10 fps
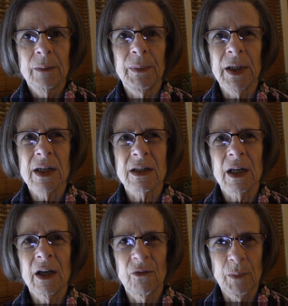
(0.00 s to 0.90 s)
Because I
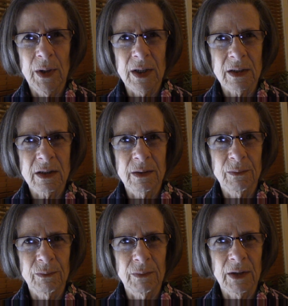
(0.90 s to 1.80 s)
have bought
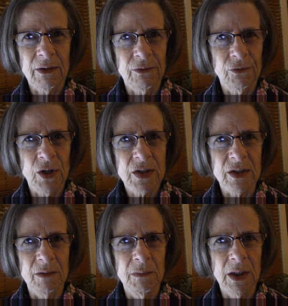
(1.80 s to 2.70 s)
some, I think,
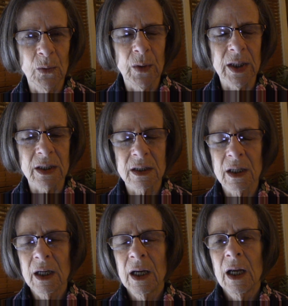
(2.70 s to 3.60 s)
frosted mini wheats
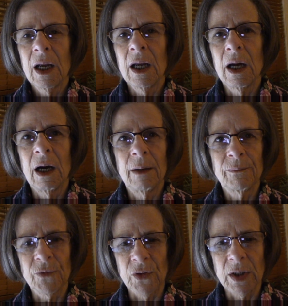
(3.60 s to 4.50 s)

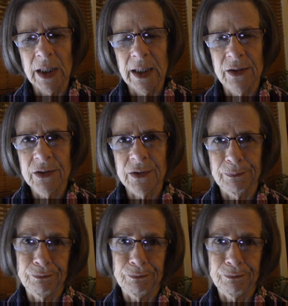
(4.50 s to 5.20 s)
for the ladies.